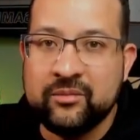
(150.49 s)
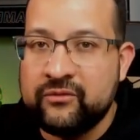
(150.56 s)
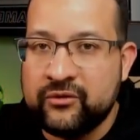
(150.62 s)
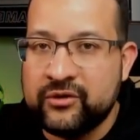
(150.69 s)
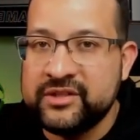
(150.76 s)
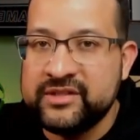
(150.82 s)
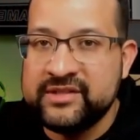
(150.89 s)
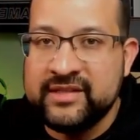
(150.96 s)

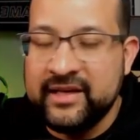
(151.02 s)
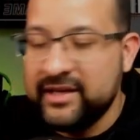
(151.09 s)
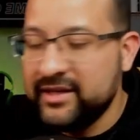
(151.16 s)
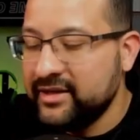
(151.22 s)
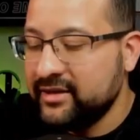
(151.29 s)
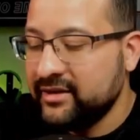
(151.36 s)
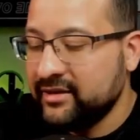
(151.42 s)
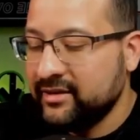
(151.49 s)
First thing,
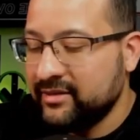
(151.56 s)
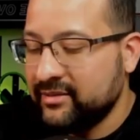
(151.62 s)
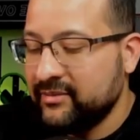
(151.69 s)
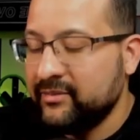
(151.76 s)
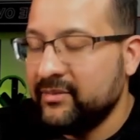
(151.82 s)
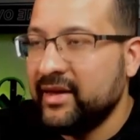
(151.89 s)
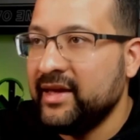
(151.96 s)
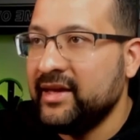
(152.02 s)

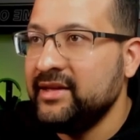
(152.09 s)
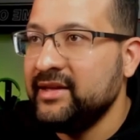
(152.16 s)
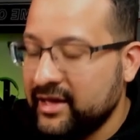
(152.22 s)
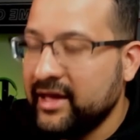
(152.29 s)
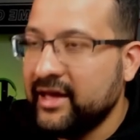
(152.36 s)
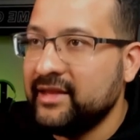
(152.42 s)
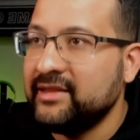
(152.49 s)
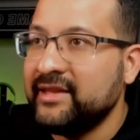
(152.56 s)
make
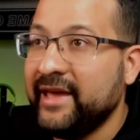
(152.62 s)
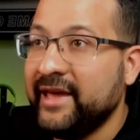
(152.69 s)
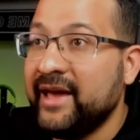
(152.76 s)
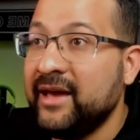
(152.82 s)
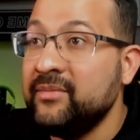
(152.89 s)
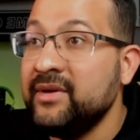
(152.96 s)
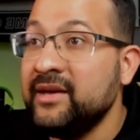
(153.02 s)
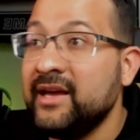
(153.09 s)
and
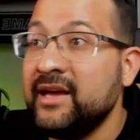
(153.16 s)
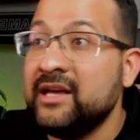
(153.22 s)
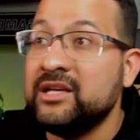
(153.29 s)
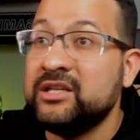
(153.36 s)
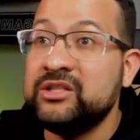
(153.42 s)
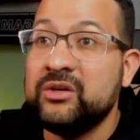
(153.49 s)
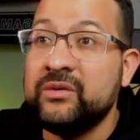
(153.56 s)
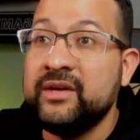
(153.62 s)
tab,
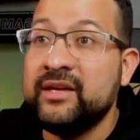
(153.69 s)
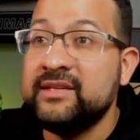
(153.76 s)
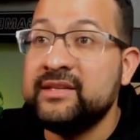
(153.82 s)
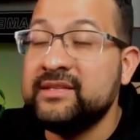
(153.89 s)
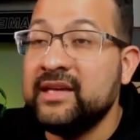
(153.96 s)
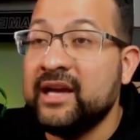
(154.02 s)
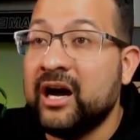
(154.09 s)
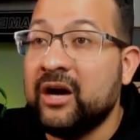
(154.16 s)
so you can
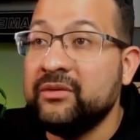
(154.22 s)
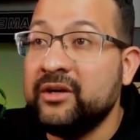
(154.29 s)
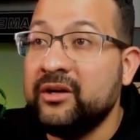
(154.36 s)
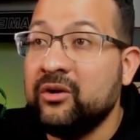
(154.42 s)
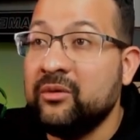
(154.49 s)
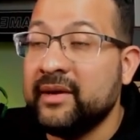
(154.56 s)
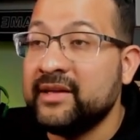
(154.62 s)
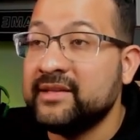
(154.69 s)
see all the
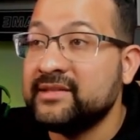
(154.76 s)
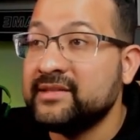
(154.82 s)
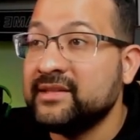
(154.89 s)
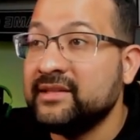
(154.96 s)
commands.